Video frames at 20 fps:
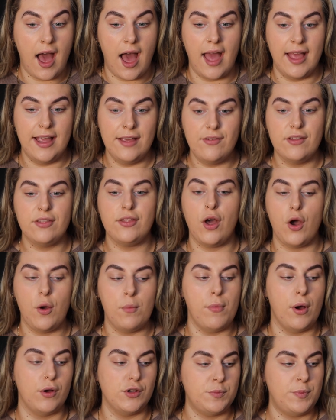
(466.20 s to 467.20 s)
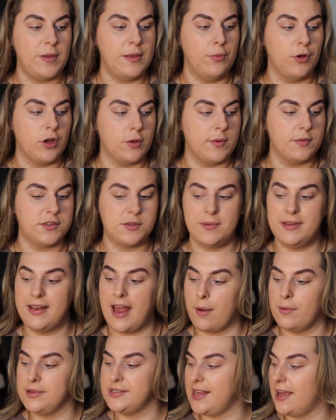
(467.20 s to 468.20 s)
even though most people come up to me
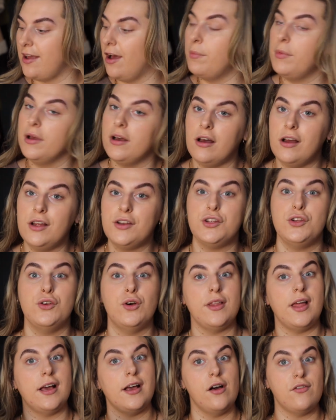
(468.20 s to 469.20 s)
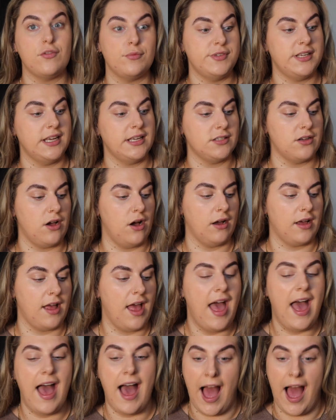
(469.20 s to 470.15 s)
now and say, oh my God, you're that girl from TikTok,